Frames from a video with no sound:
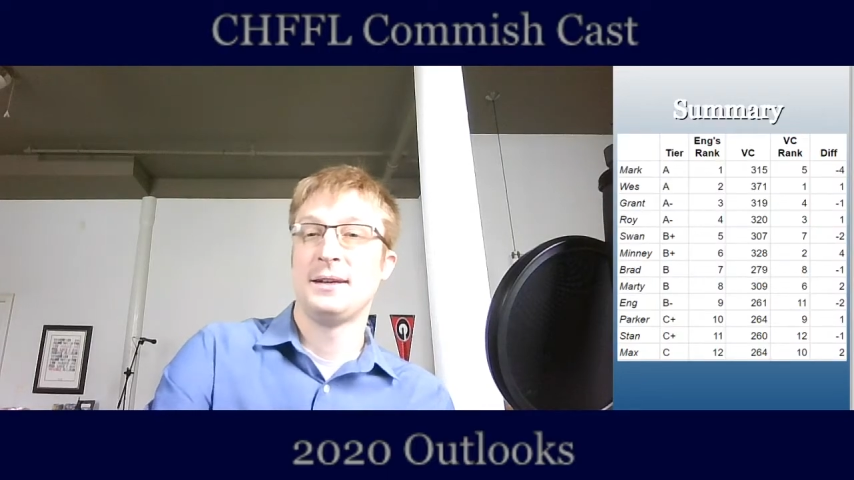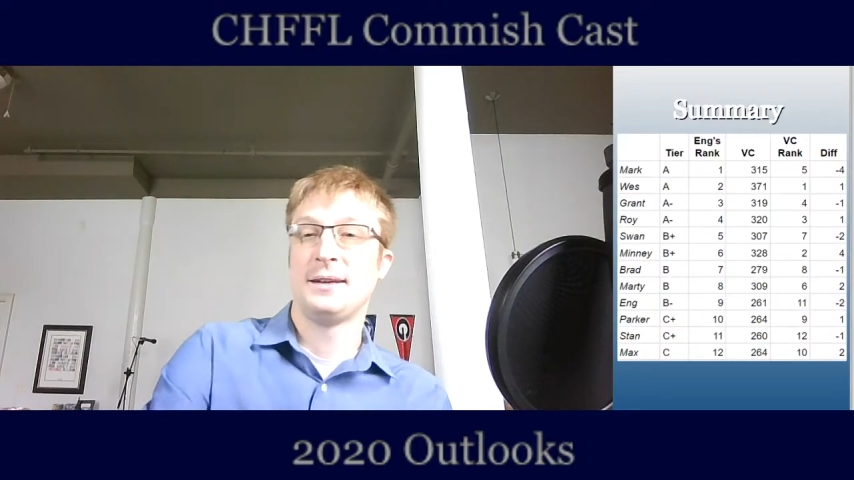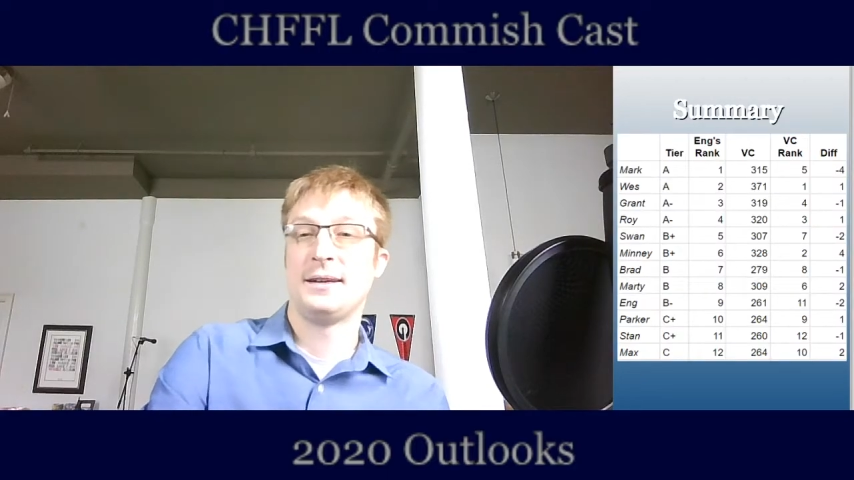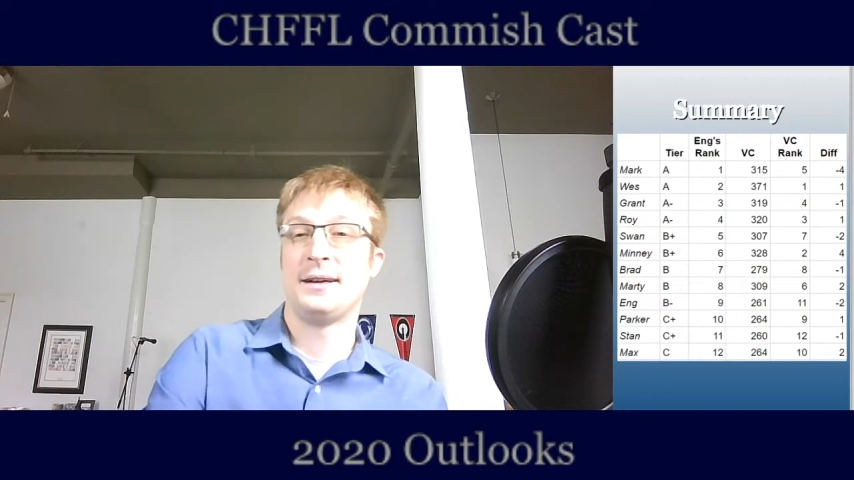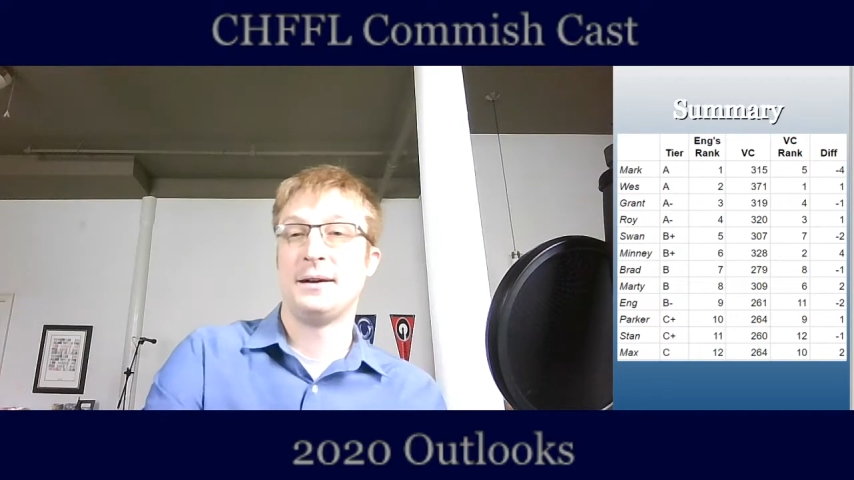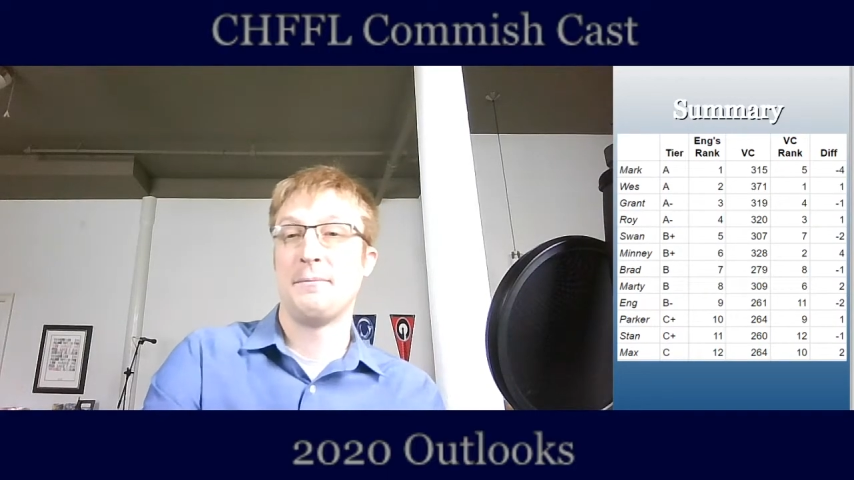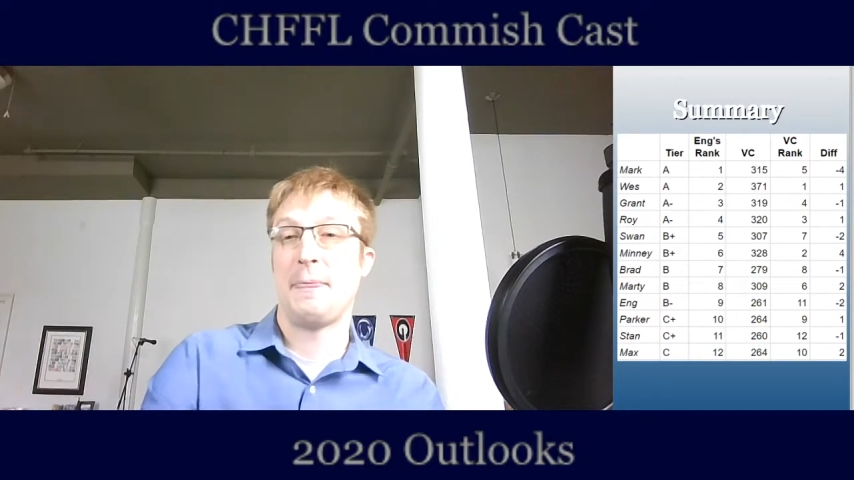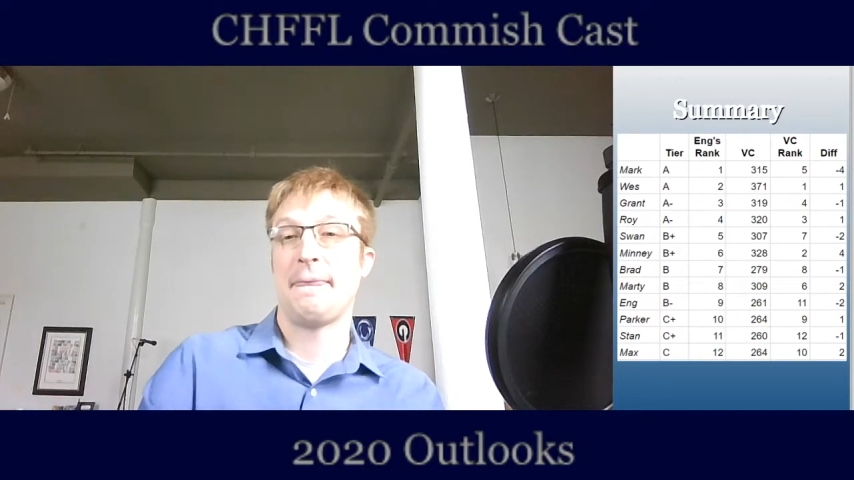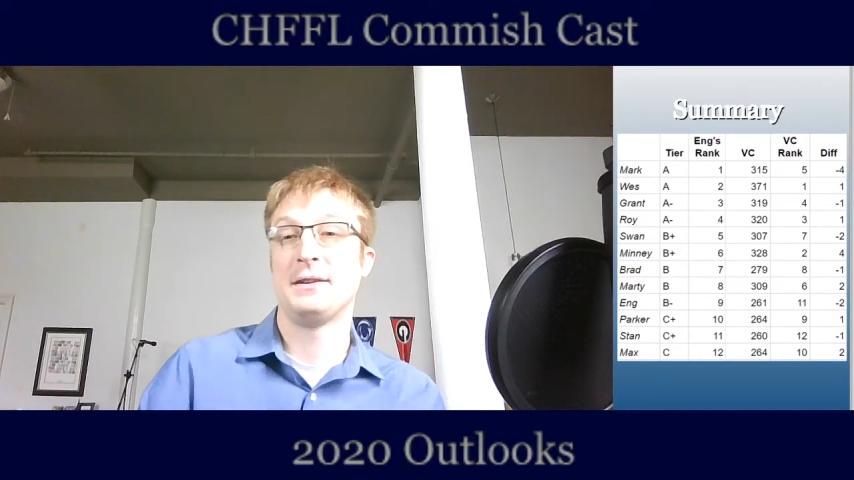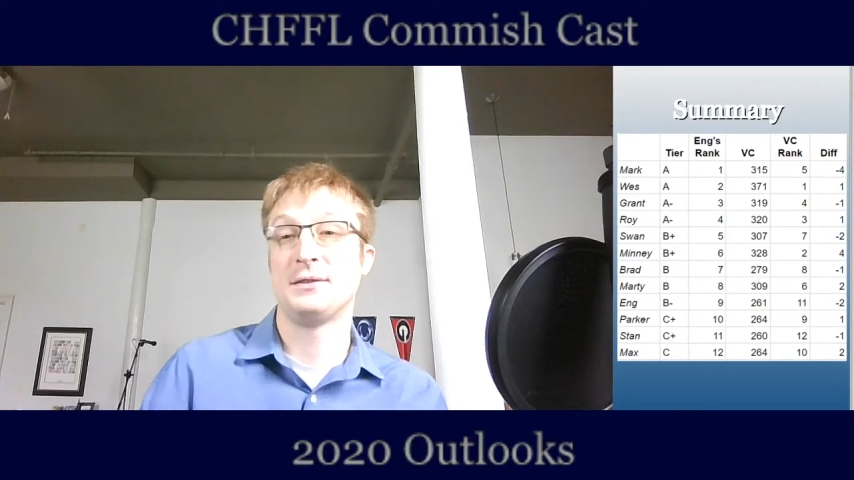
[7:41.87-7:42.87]

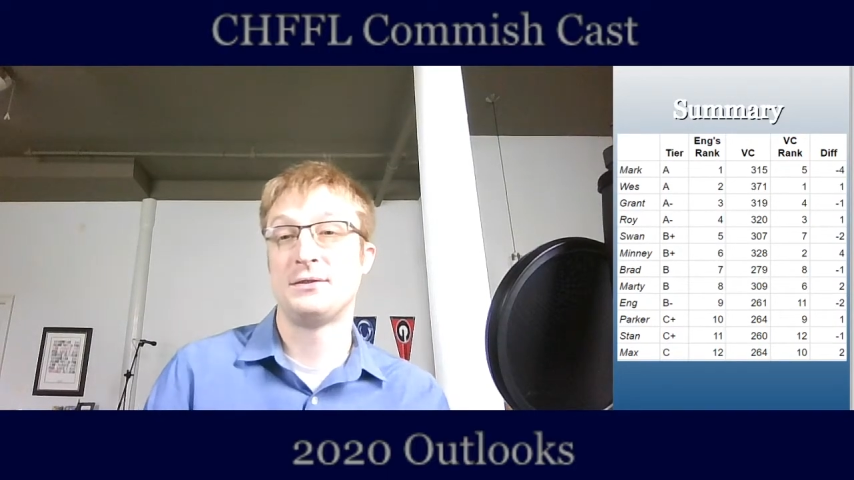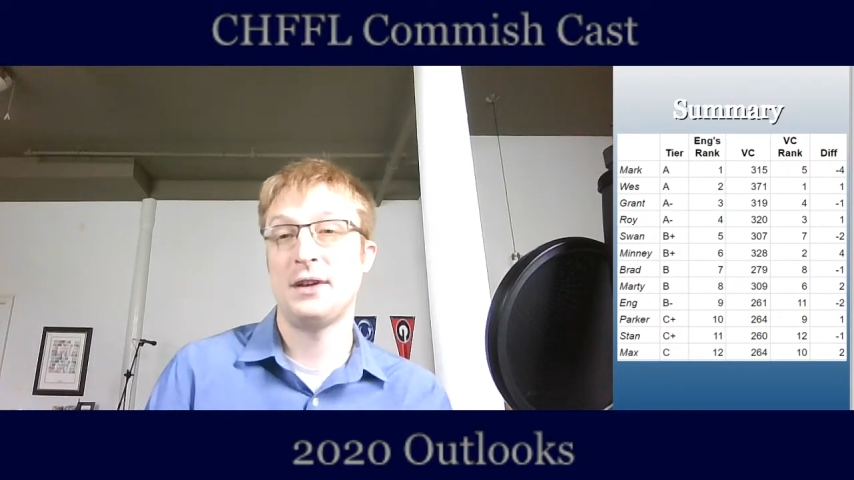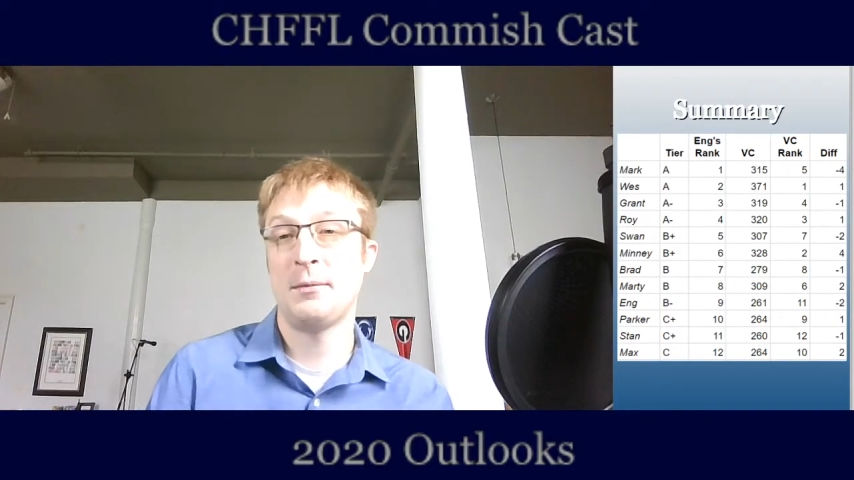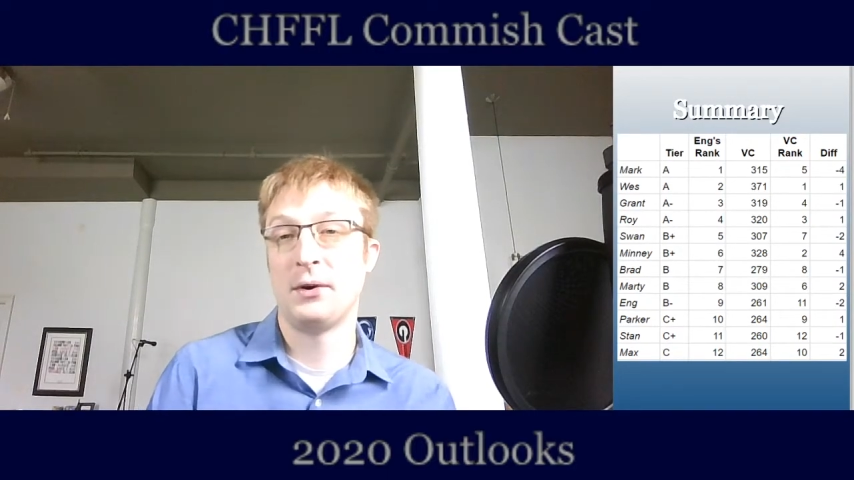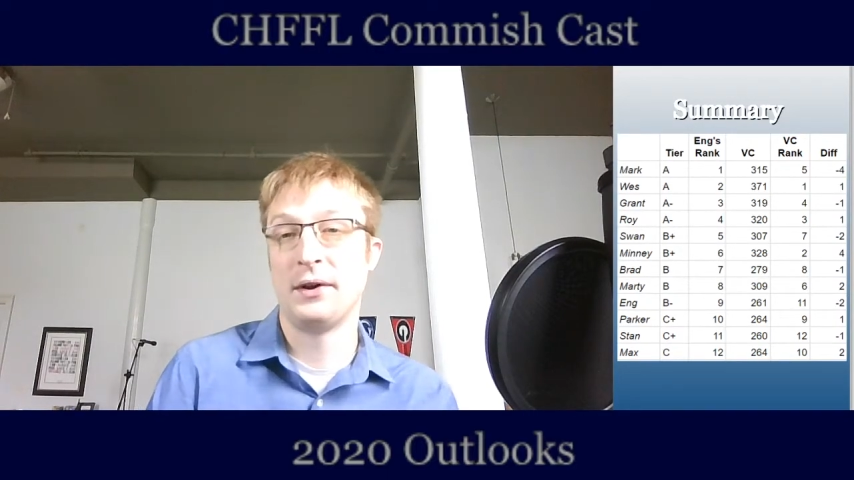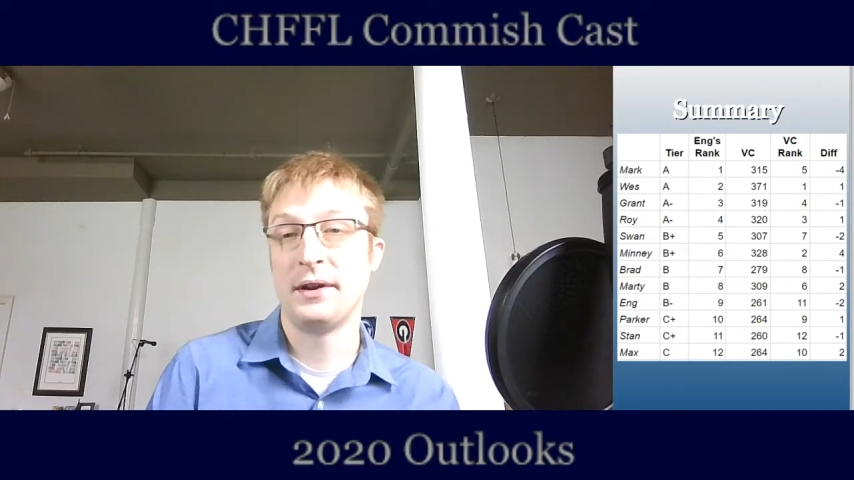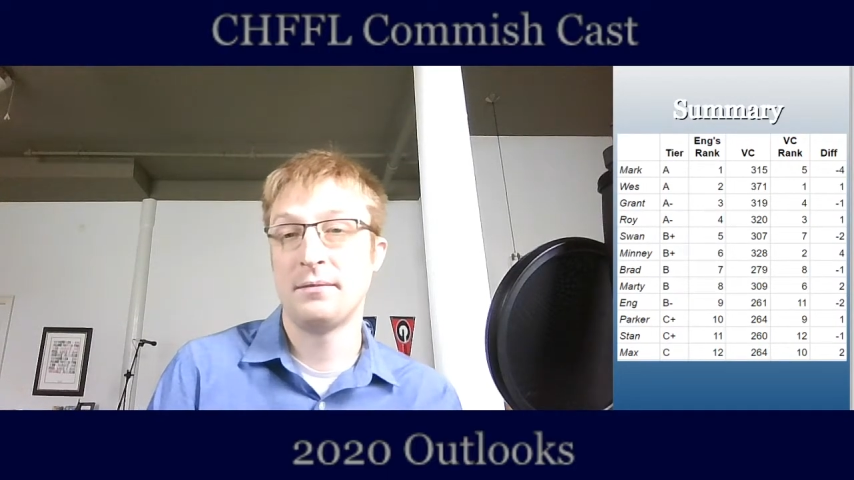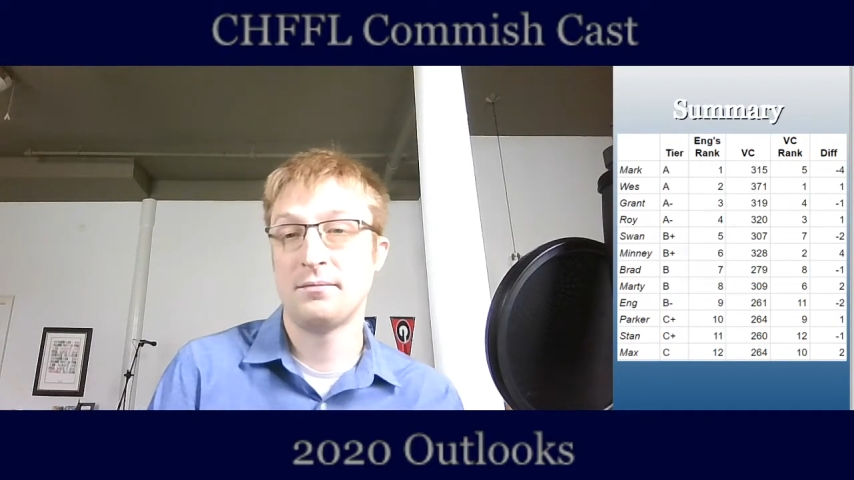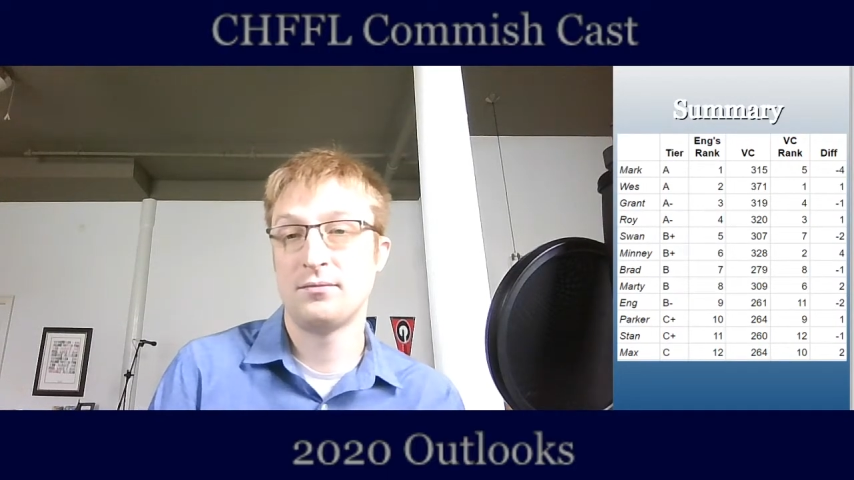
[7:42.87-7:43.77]
The summary,